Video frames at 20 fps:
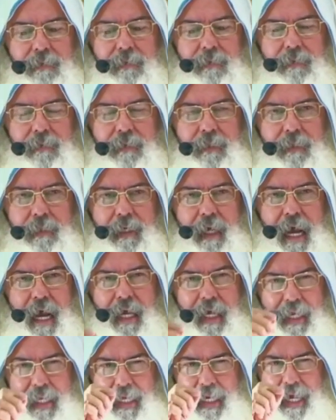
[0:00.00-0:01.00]

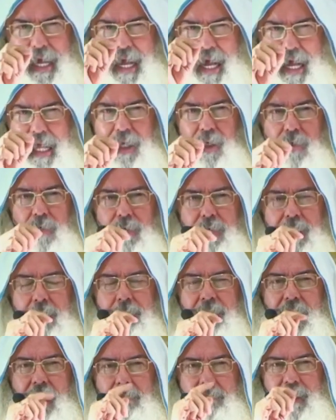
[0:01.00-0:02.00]
Nevertheless, I
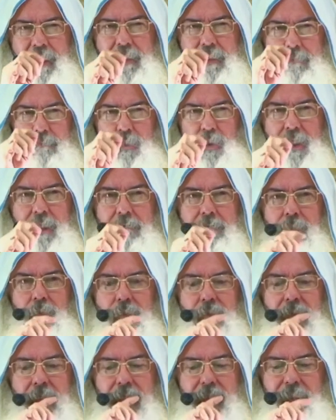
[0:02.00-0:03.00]
didn't say but. I
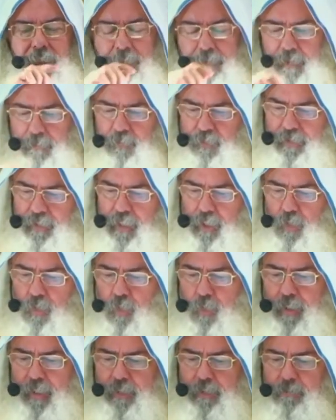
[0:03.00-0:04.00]
said nevertheless,
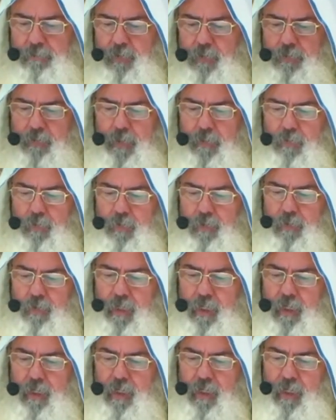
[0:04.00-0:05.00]
precious brothers,
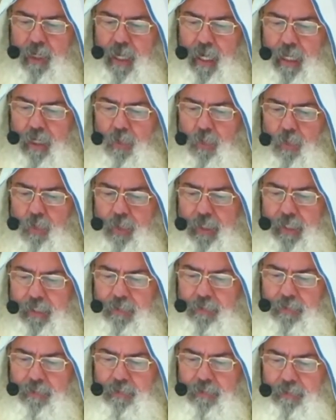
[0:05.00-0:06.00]
Hillel,
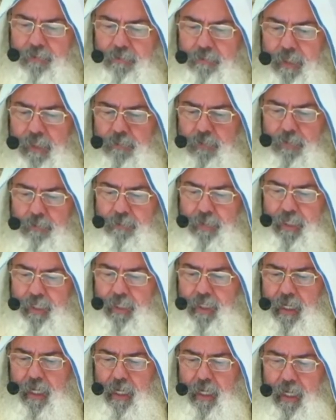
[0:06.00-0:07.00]
Luke,
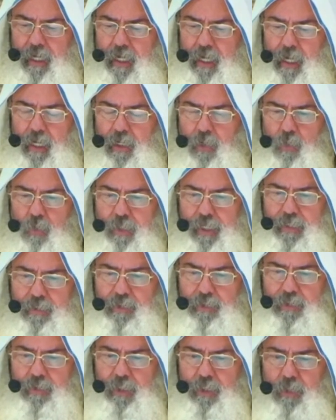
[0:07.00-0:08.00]
he adds
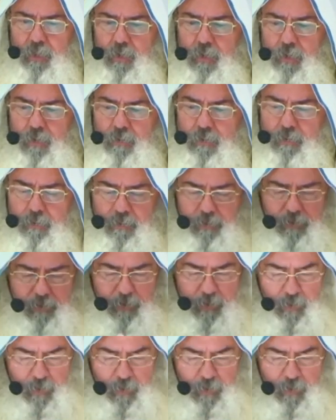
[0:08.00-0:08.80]
something that for me is very